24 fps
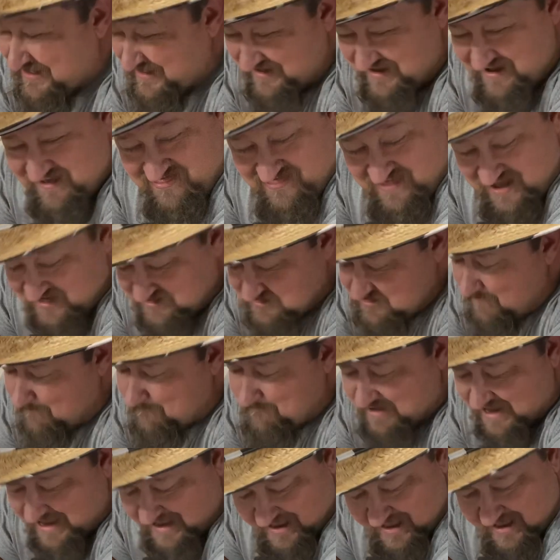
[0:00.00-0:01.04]
And that's a
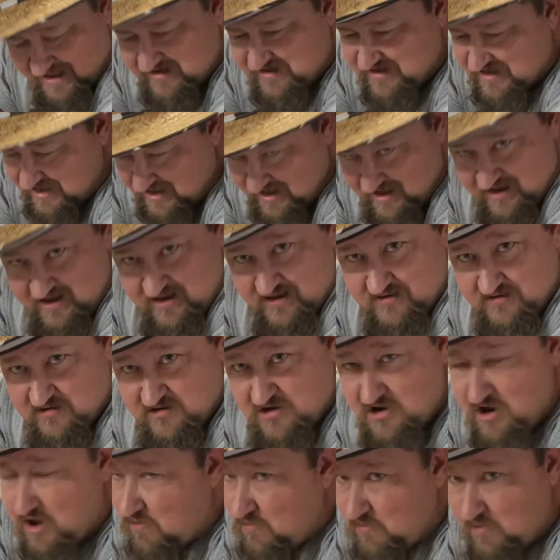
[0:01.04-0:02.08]
bad day.
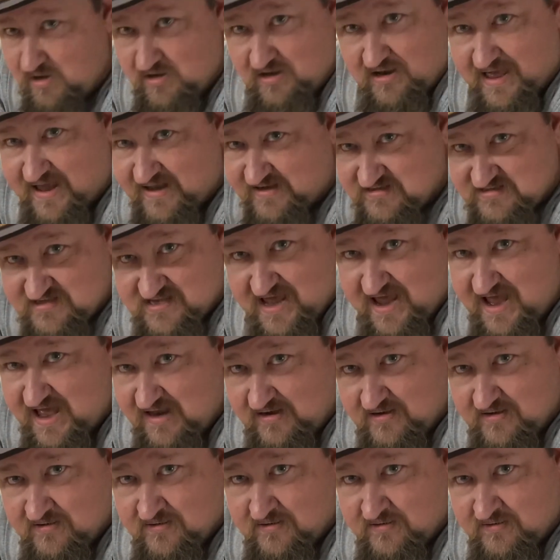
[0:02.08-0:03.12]
No one likes that.
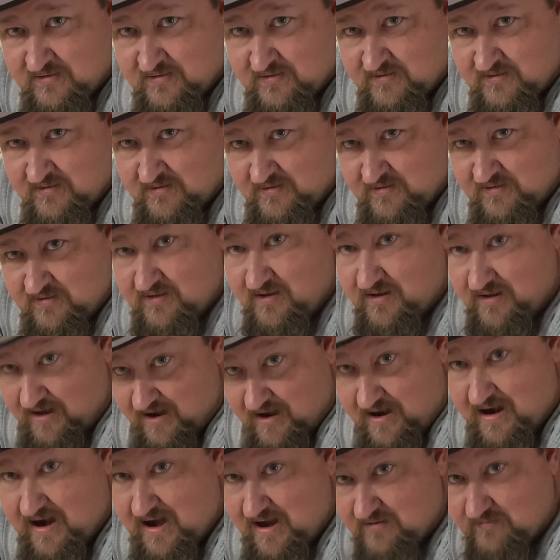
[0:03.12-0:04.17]

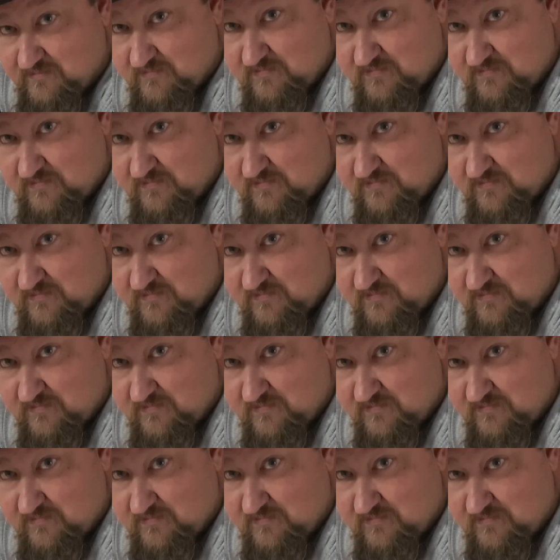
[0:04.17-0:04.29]
All right,